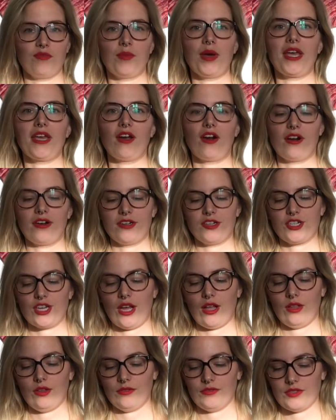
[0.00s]
of my yarn
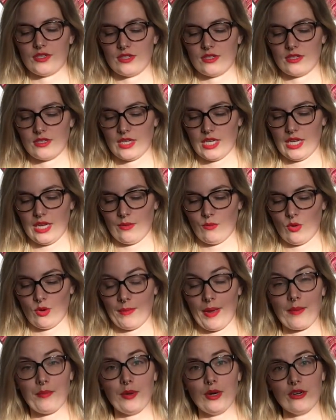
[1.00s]
shelves where
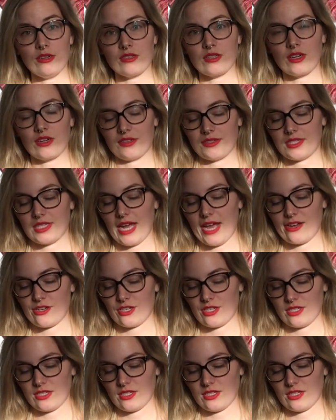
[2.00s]
my personal stash